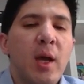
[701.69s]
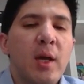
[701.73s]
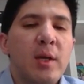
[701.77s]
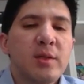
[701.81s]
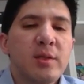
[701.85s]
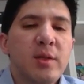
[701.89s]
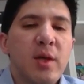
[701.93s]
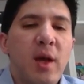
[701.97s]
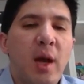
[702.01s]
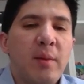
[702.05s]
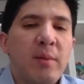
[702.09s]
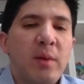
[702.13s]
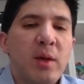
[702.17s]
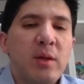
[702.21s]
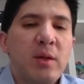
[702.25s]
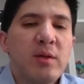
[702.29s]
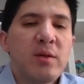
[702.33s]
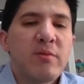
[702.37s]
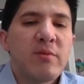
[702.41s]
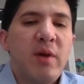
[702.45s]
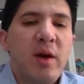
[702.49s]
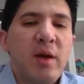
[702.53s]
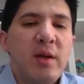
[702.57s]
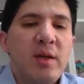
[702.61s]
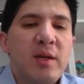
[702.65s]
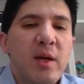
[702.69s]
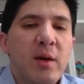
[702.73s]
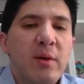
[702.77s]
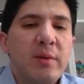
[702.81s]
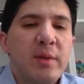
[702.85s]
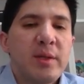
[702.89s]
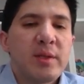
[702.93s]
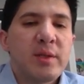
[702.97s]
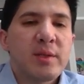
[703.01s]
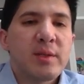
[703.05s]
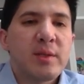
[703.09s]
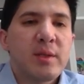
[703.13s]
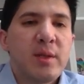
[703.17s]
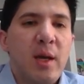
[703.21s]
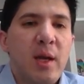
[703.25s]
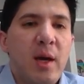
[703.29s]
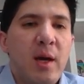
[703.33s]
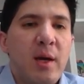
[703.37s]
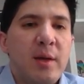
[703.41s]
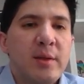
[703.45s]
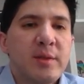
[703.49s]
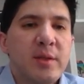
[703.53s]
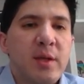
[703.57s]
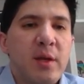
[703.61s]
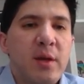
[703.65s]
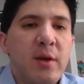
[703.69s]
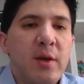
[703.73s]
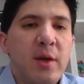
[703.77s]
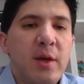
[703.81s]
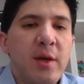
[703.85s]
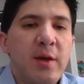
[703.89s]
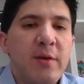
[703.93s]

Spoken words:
So I'm going to write down this. So